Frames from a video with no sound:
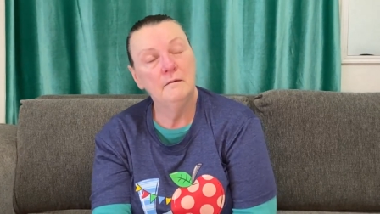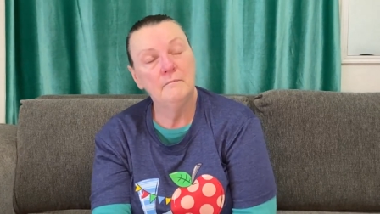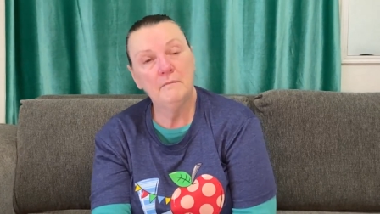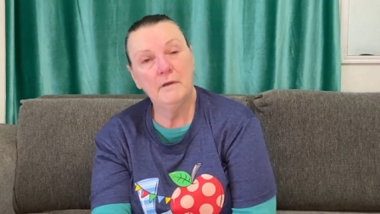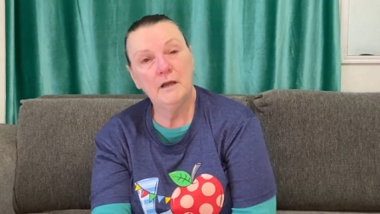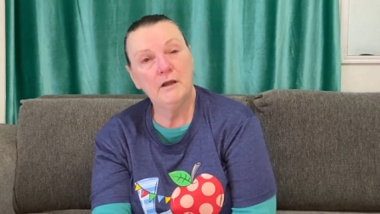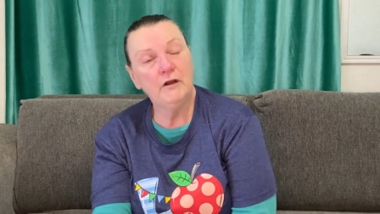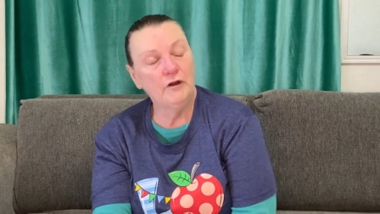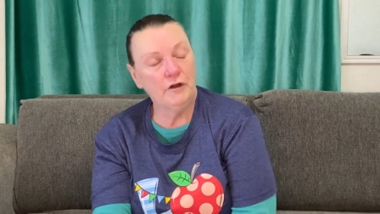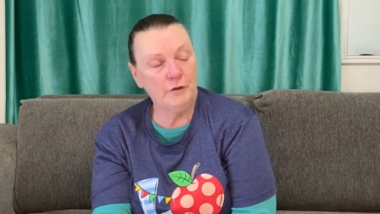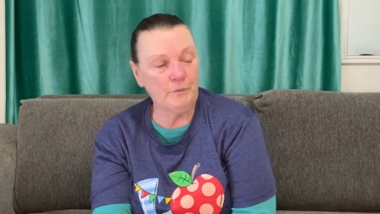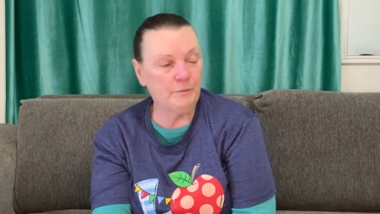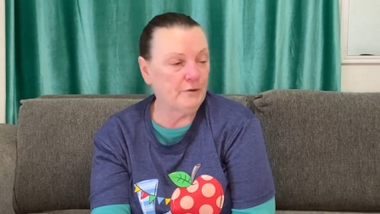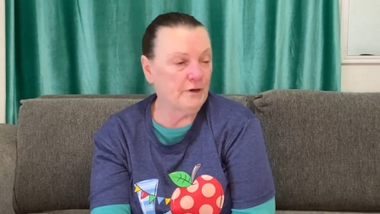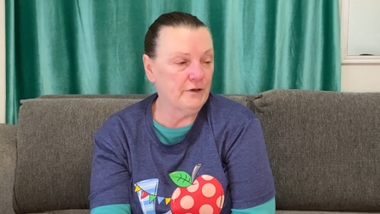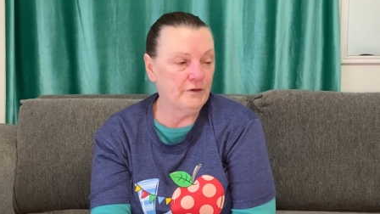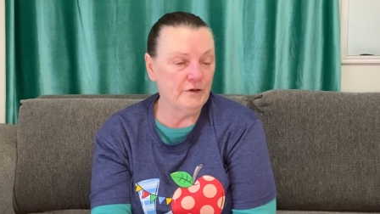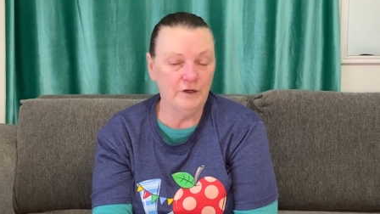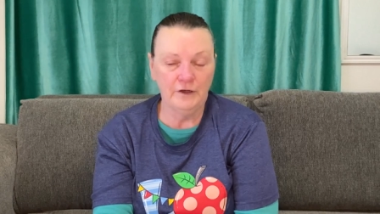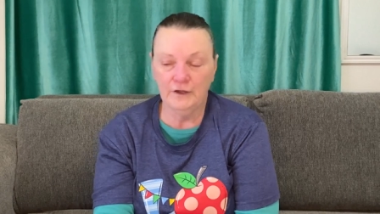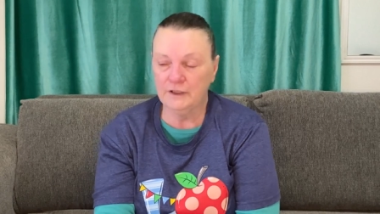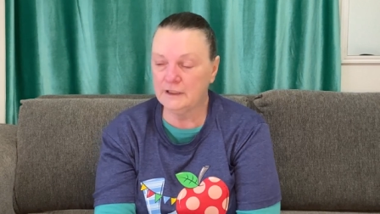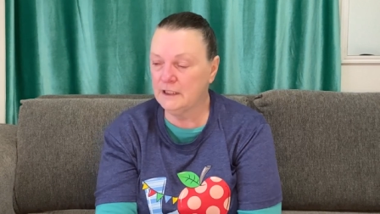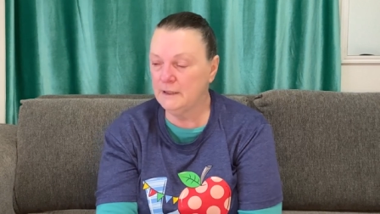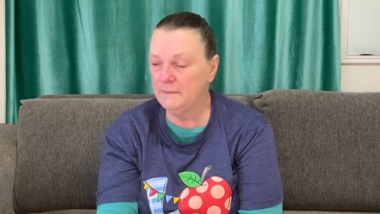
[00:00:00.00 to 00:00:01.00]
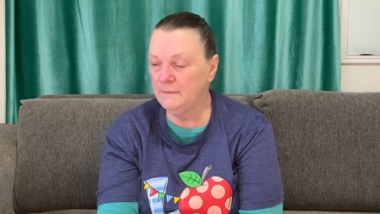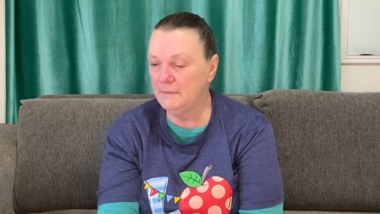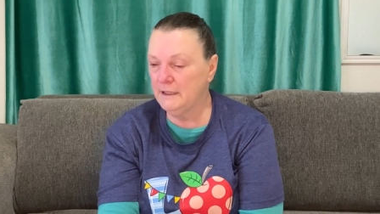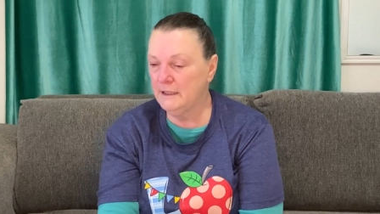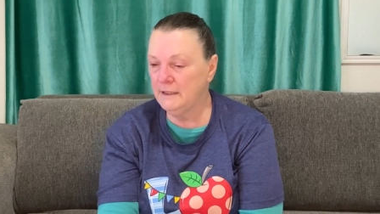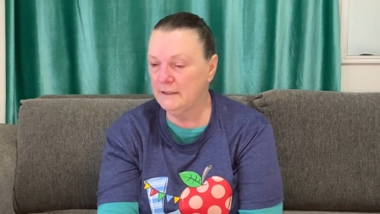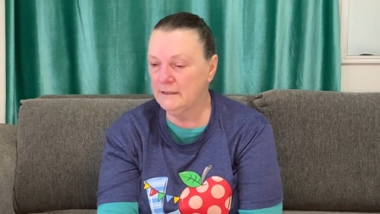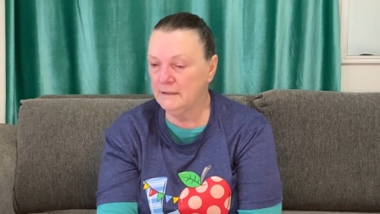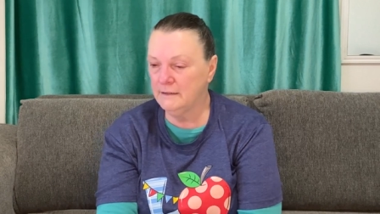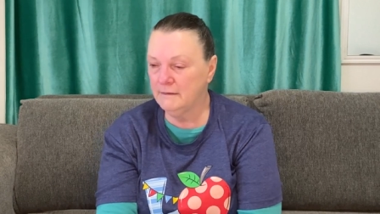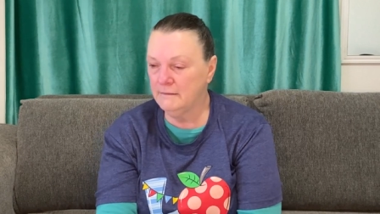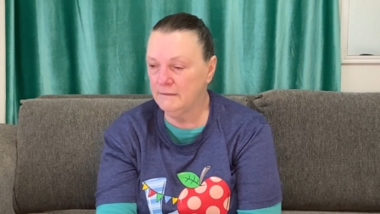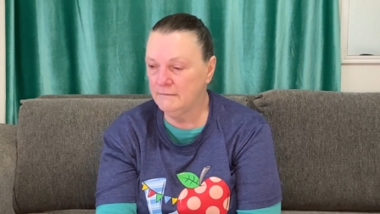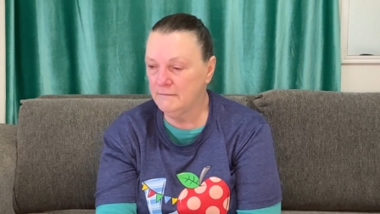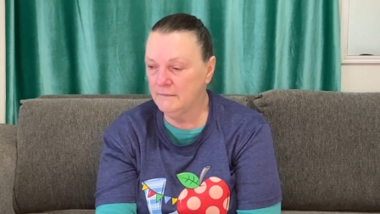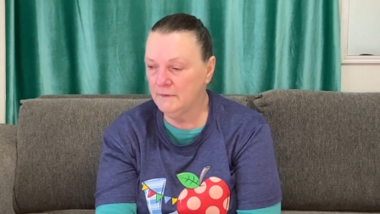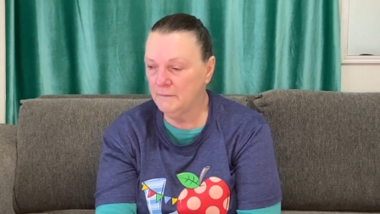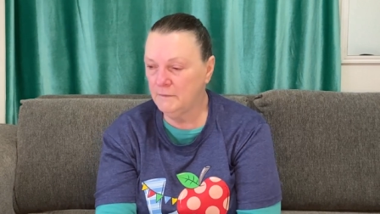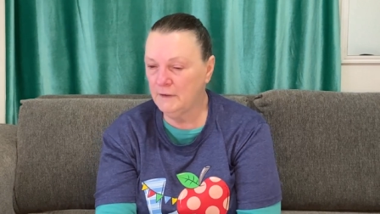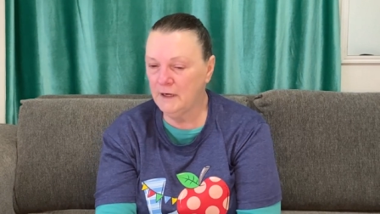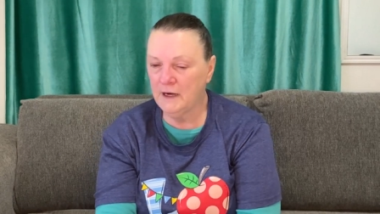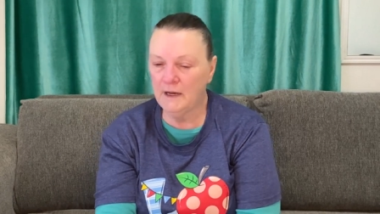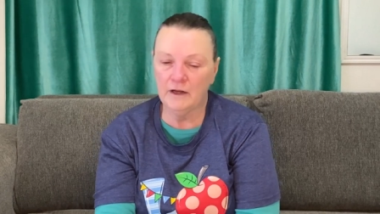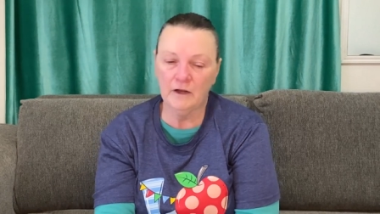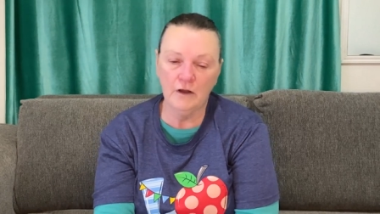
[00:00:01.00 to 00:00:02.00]
My older brother looked at me
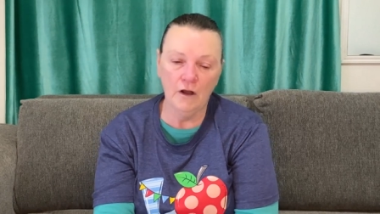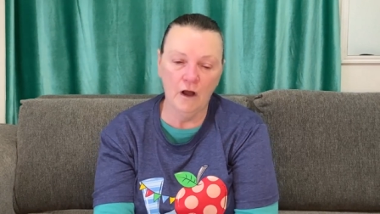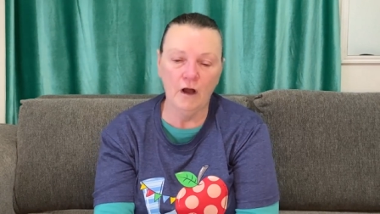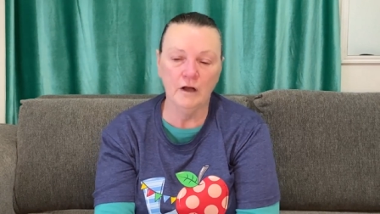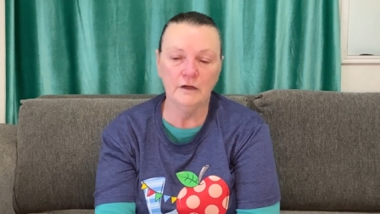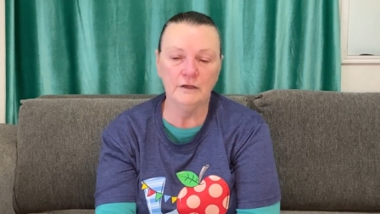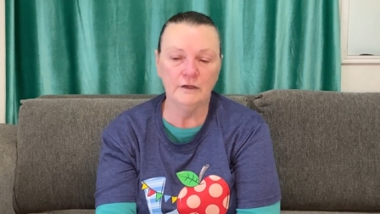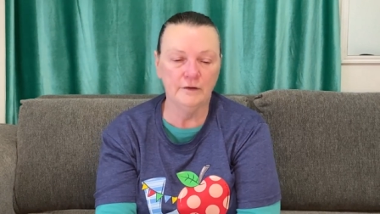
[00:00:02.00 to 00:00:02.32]
when I called